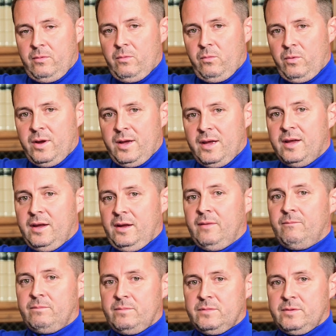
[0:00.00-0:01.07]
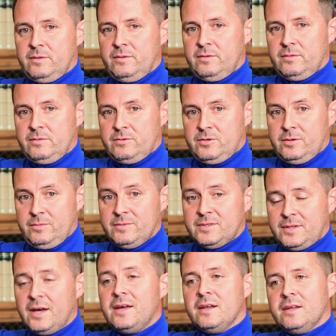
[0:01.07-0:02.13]
we're here to
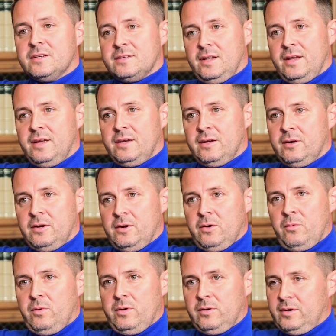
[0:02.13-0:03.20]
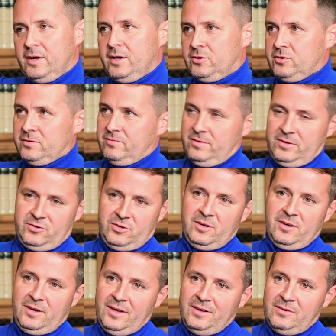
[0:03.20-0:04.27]
stay in this league. We're not here just for the
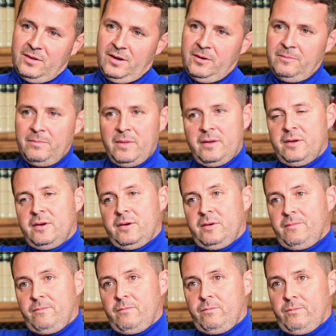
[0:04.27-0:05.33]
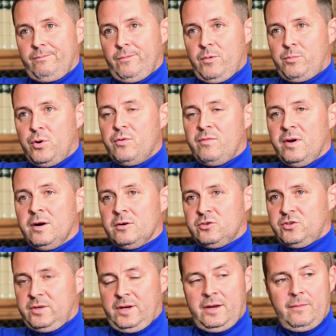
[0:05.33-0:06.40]
journey. You know, we proved
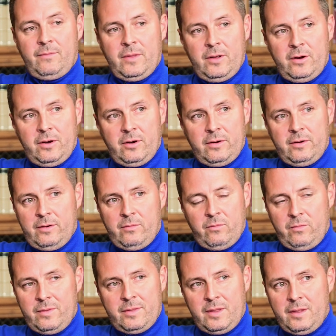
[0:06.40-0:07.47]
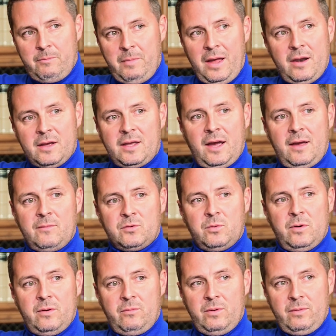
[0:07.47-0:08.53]
last year the amount of games
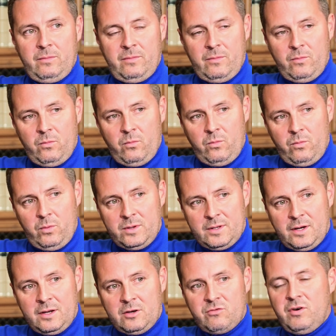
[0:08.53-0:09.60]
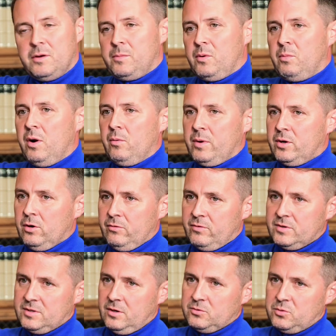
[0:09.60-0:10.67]
where we done incredibly well. We got
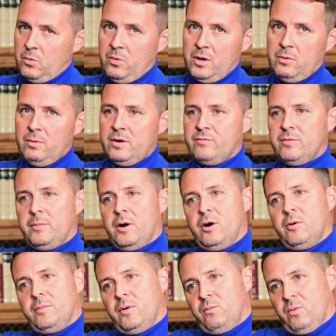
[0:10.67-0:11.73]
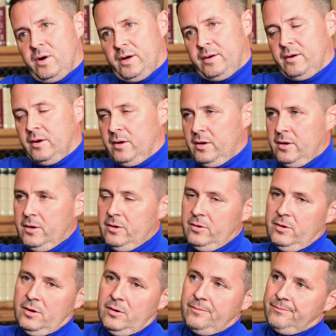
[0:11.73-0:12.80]
results. We went away from home and won.
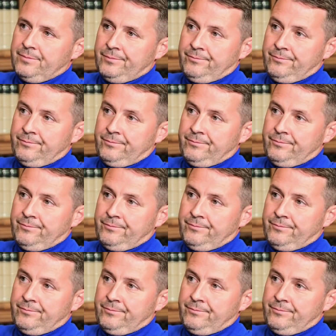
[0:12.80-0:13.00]
You know,